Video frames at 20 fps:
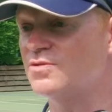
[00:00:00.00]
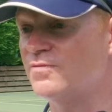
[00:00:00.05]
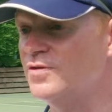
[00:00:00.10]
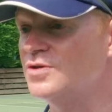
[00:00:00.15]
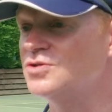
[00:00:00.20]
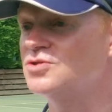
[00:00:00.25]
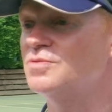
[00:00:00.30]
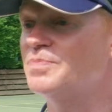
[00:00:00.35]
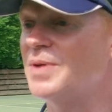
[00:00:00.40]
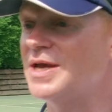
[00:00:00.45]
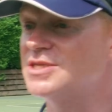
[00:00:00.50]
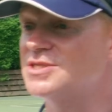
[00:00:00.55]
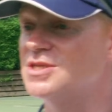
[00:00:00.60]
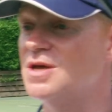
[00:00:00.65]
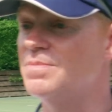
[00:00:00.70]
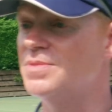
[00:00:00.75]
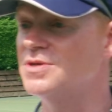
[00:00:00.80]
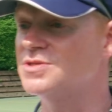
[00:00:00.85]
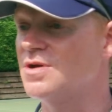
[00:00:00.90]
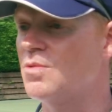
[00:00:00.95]
The first two base
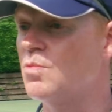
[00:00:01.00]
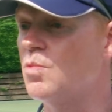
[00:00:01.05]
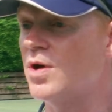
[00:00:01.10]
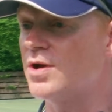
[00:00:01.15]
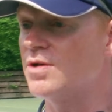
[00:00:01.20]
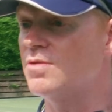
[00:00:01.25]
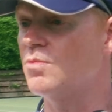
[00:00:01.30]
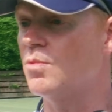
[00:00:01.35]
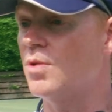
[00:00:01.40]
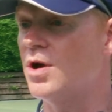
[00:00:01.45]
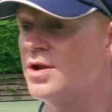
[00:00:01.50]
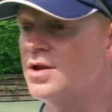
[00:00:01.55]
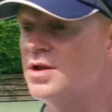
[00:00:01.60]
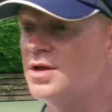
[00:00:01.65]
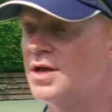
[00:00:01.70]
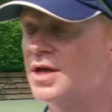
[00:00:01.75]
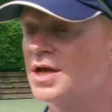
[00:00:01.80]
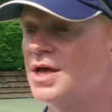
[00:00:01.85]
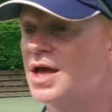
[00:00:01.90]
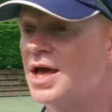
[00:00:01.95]
numbers are one and one,
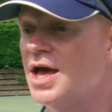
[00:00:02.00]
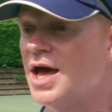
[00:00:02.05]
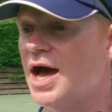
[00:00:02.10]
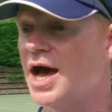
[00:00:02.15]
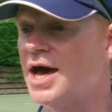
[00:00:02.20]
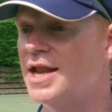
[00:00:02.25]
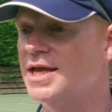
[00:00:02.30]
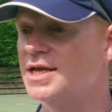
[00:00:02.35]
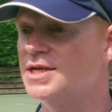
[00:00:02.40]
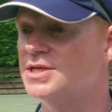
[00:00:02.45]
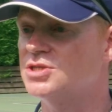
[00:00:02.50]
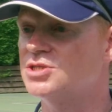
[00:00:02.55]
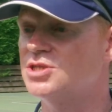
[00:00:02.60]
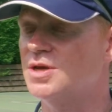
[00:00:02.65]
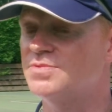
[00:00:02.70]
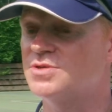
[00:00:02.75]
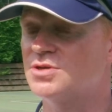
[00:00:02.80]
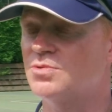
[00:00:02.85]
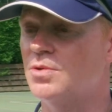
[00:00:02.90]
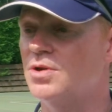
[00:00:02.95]
and each
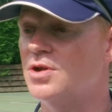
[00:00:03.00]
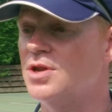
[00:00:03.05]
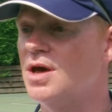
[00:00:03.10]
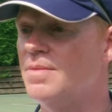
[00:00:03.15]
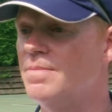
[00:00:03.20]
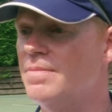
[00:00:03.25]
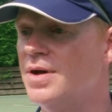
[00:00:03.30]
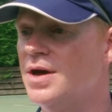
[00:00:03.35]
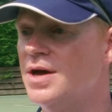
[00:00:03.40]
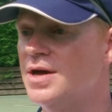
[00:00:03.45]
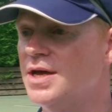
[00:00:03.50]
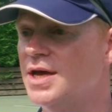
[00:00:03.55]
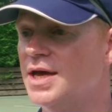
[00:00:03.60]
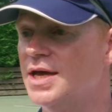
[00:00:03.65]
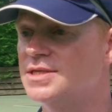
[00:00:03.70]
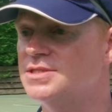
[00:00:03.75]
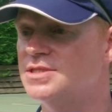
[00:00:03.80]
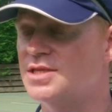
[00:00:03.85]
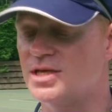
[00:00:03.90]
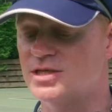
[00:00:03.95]
subsequent number
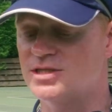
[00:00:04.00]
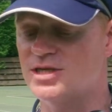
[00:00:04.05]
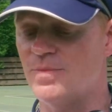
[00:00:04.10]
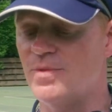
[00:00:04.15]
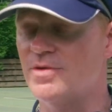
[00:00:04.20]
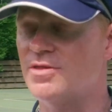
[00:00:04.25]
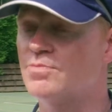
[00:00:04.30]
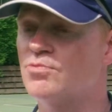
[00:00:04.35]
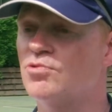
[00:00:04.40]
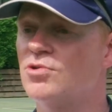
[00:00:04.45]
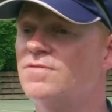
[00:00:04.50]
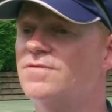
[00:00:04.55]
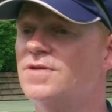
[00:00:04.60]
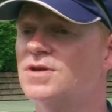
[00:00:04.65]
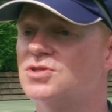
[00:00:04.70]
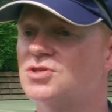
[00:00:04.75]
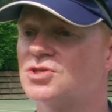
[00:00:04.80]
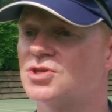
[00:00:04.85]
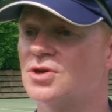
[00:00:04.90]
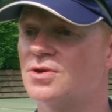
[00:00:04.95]
is the sum of the
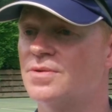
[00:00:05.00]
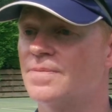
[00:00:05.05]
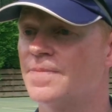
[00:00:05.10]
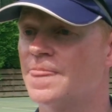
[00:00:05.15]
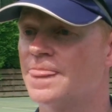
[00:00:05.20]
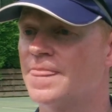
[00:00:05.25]
previous two.